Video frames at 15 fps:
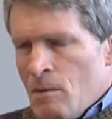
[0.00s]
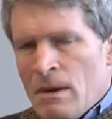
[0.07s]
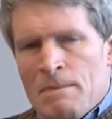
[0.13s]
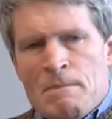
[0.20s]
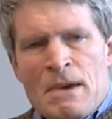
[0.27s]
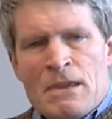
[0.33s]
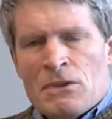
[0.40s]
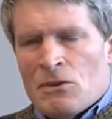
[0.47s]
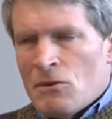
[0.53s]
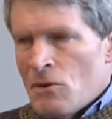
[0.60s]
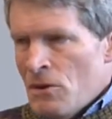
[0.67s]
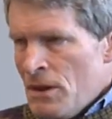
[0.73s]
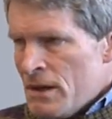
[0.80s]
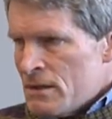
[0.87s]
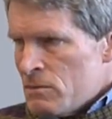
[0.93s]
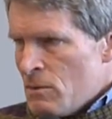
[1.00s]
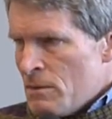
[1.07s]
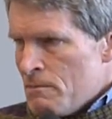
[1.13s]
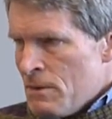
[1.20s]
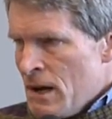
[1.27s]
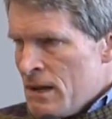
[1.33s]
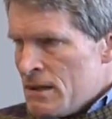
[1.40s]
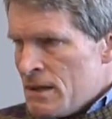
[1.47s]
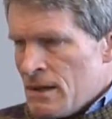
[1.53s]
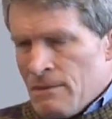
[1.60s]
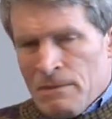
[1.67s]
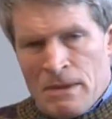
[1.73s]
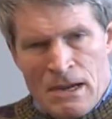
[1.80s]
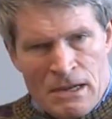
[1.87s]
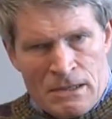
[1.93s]
We've been through this with
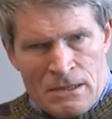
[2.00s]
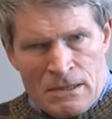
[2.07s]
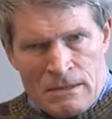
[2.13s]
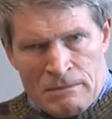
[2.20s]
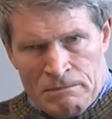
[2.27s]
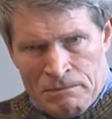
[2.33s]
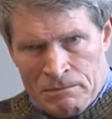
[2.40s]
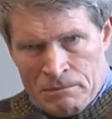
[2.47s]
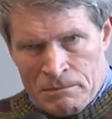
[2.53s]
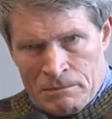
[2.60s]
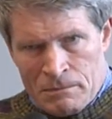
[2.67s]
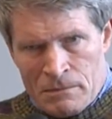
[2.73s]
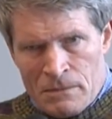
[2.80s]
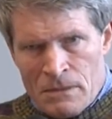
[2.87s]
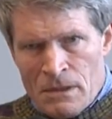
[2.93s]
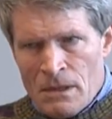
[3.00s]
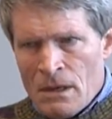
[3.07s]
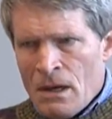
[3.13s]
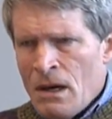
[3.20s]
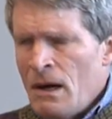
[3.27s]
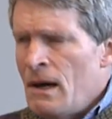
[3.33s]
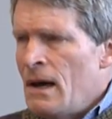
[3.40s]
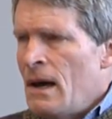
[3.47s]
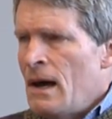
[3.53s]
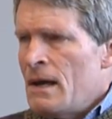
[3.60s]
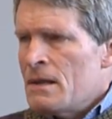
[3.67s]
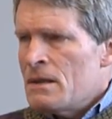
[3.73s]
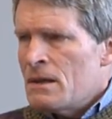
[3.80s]
President Nixon. Uh, I